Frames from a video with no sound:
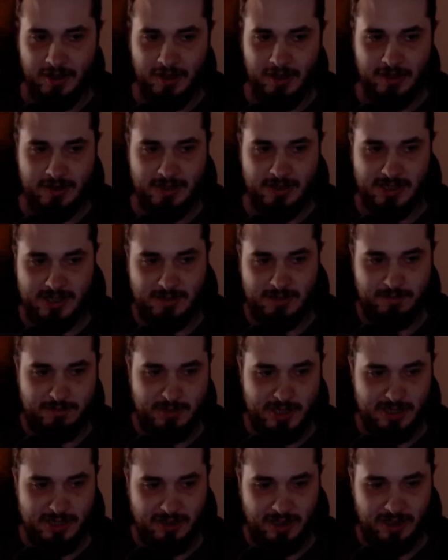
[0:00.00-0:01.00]
just
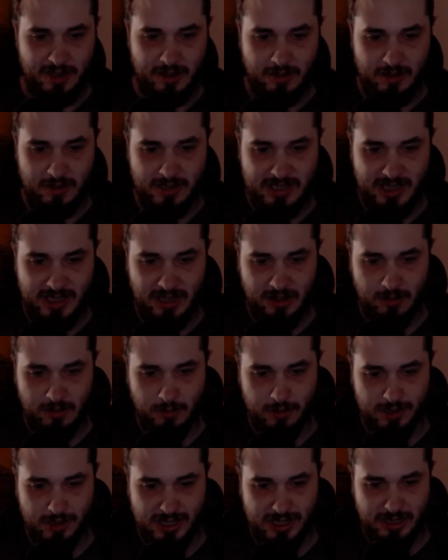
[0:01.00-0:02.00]
saying the
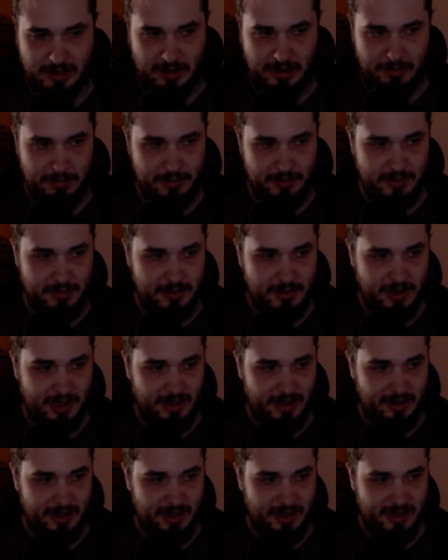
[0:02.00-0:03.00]
word slip, they like